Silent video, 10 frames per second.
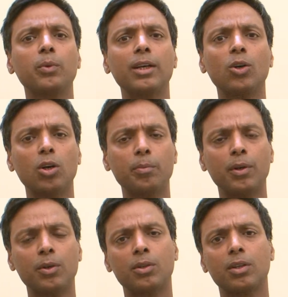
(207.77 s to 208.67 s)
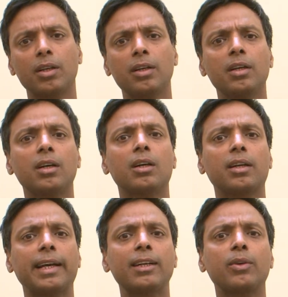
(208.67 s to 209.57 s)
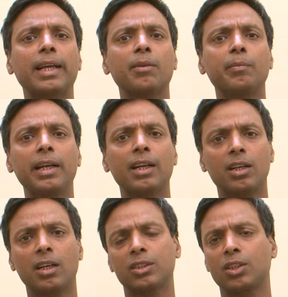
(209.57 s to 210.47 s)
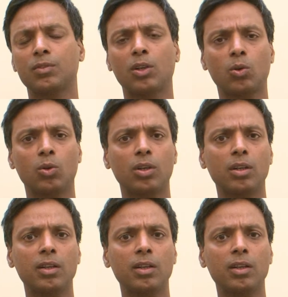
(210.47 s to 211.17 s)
go about trying to take 1 million cars off the road.